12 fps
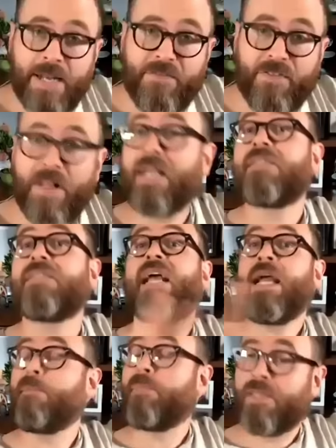a Netflix.
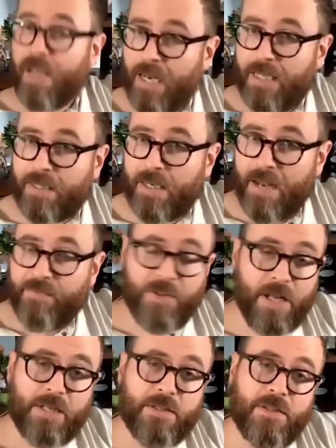Amazon is a
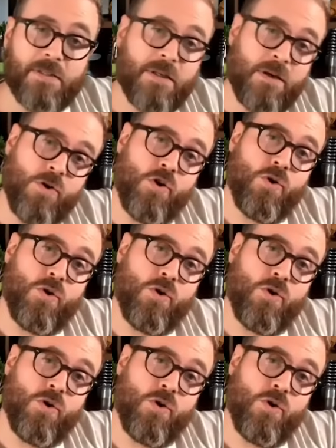Netflix. Wait,